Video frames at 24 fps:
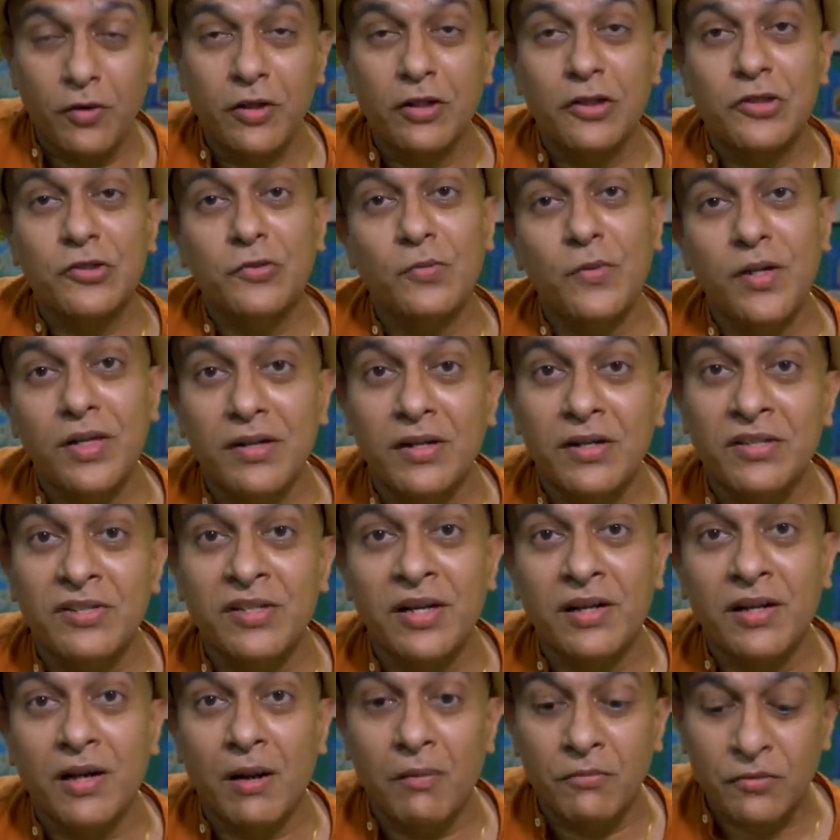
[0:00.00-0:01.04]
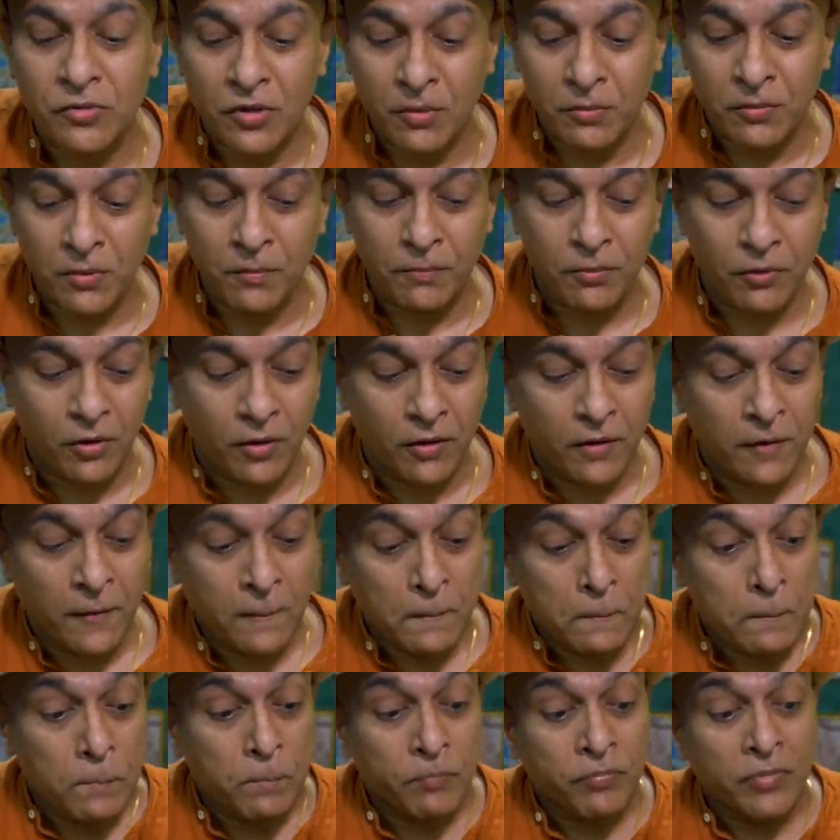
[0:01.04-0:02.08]
you got the sweetness that comes from the
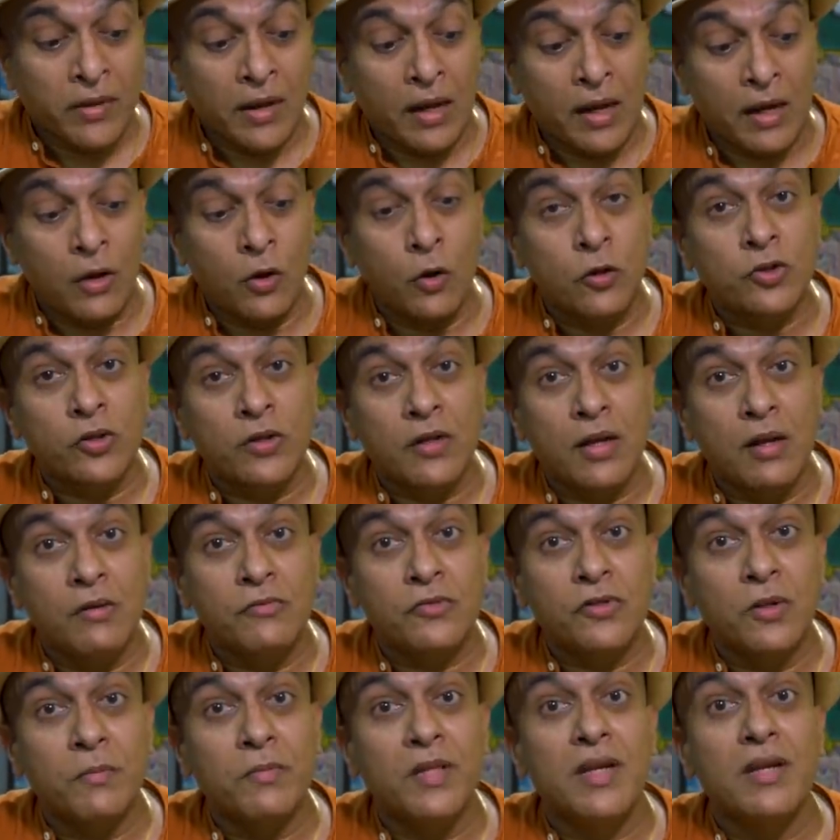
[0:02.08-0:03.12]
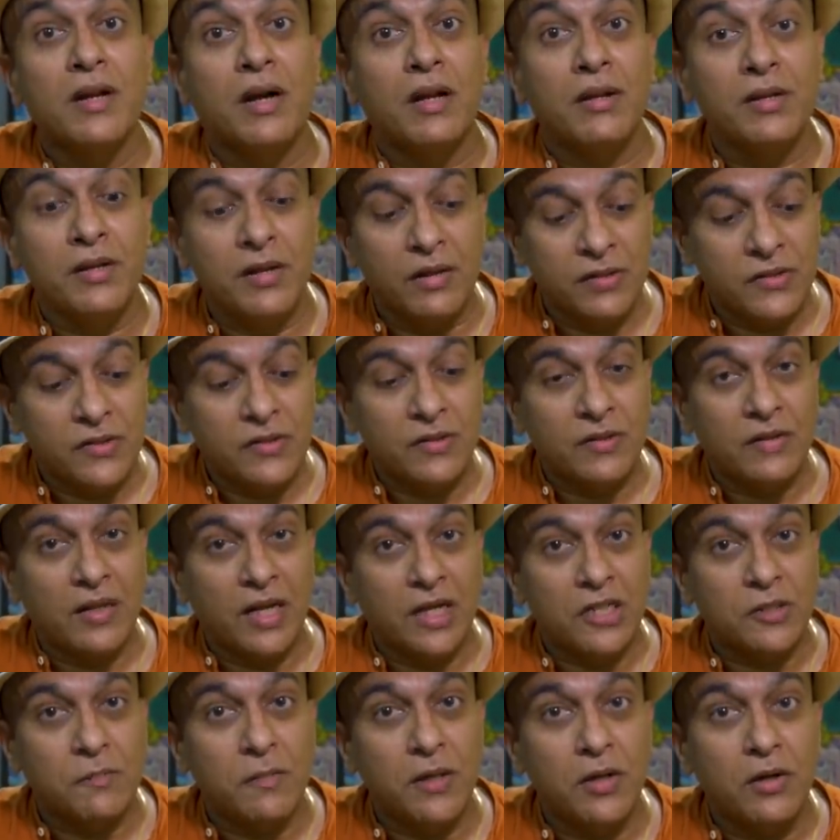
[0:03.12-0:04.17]
prawn and also comes from the onions
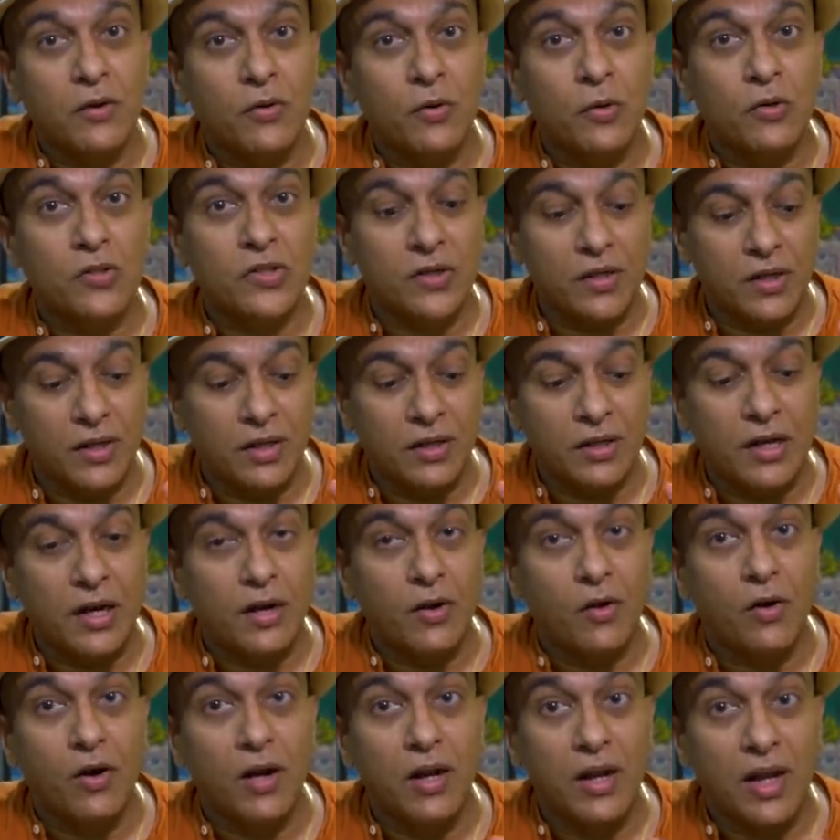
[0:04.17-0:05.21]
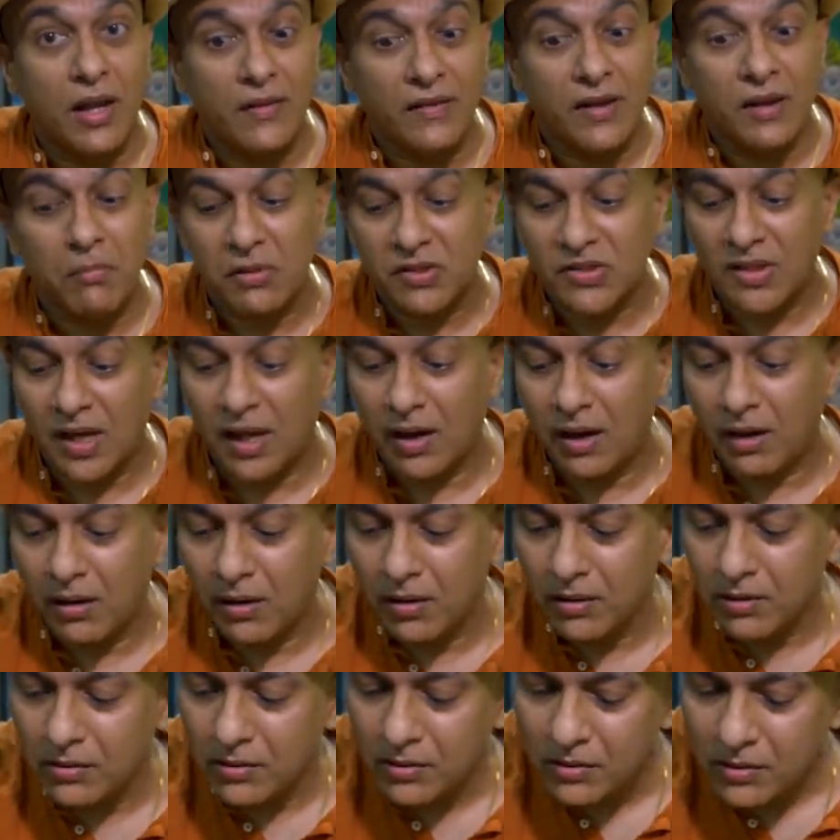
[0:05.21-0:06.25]
that's been roasted in that oil and that masala.